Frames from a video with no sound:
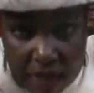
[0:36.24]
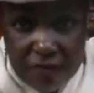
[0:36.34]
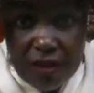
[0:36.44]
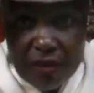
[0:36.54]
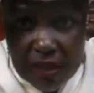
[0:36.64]

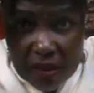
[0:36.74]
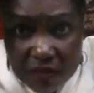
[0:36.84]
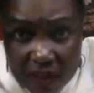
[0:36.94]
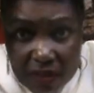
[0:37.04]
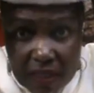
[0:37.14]
for
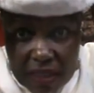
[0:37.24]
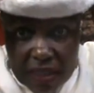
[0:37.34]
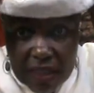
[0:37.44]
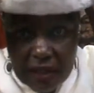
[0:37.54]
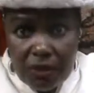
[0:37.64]
yourself a dress,
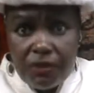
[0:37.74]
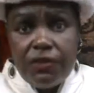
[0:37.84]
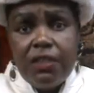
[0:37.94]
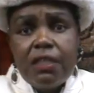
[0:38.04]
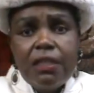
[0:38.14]
an
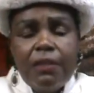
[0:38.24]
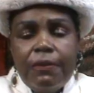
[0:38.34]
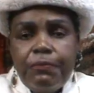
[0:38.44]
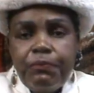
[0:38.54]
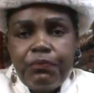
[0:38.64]
outfit,
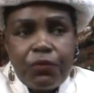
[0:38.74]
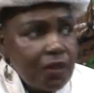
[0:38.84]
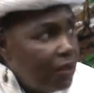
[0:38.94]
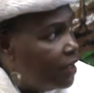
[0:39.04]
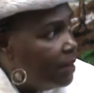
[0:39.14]

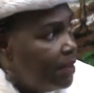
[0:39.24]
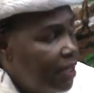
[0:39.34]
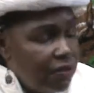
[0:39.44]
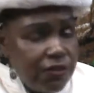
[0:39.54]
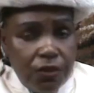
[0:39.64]
or a
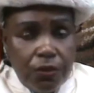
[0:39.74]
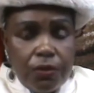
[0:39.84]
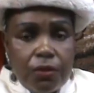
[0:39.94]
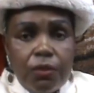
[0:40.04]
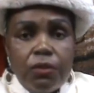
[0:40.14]
pair of shoes.
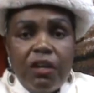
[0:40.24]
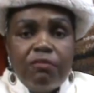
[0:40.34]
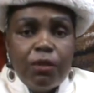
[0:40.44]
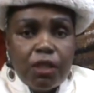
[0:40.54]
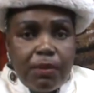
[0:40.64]
So you
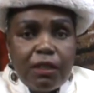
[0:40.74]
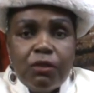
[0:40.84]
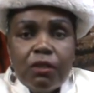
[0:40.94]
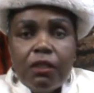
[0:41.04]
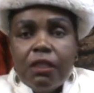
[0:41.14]
have bought, but
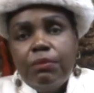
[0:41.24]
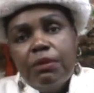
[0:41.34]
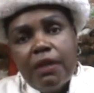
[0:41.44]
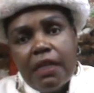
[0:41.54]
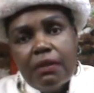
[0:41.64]
you'll only
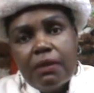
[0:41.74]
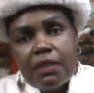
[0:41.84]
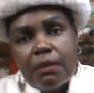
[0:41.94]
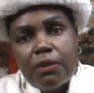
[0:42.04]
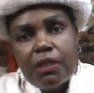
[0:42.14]
be wearing when
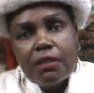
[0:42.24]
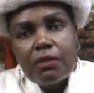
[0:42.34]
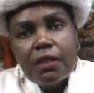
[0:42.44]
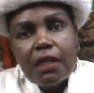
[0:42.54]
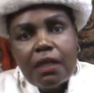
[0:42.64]
somebody is
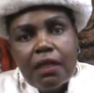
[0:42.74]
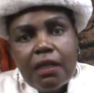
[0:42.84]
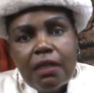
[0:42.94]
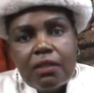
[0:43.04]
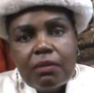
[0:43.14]
not there.
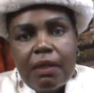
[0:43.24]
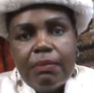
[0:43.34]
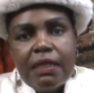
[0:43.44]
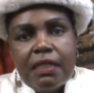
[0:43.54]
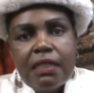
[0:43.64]
So my
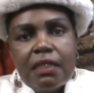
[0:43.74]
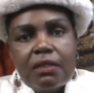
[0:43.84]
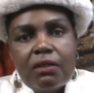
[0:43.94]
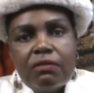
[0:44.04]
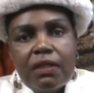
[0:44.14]
battery
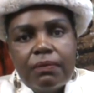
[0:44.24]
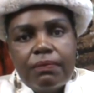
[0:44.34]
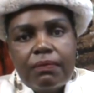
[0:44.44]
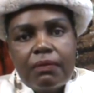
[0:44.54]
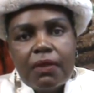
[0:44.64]
is over.
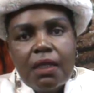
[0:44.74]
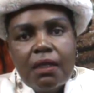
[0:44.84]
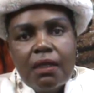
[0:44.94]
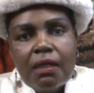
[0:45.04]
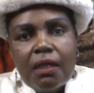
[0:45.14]

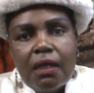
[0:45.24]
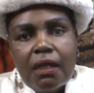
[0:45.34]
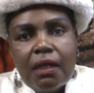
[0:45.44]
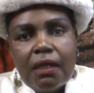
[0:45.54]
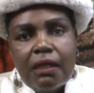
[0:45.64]

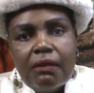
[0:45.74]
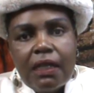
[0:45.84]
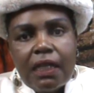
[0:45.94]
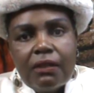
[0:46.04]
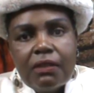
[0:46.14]
Now
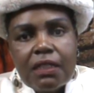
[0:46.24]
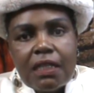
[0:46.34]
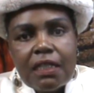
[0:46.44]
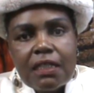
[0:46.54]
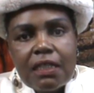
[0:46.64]
I cannot
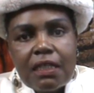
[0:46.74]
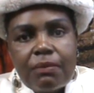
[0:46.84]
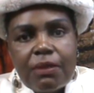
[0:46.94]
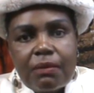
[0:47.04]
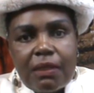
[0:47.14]
discuss this
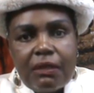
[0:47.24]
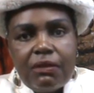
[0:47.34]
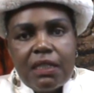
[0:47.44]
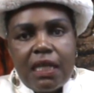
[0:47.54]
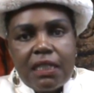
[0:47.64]
subject, but I'll
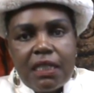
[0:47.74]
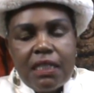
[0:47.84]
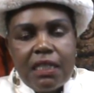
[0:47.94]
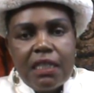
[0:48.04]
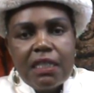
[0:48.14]
discuss it
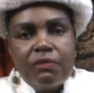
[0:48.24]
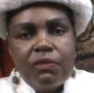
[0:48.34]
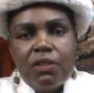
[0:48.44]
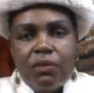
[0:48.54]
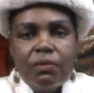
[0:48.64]
in the next
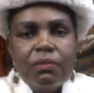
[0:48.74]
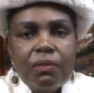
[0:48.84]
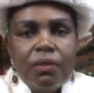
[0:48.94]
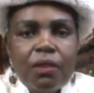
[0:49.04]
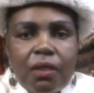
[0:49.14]
video.
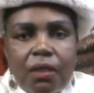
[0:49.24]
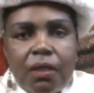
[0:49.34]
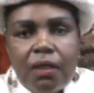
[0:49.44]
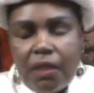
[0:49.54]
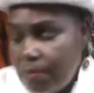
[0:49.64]

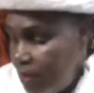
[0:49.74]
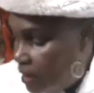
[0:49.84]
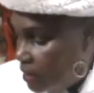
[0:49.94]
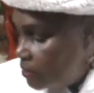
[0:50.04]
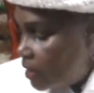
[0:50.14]
Let me see you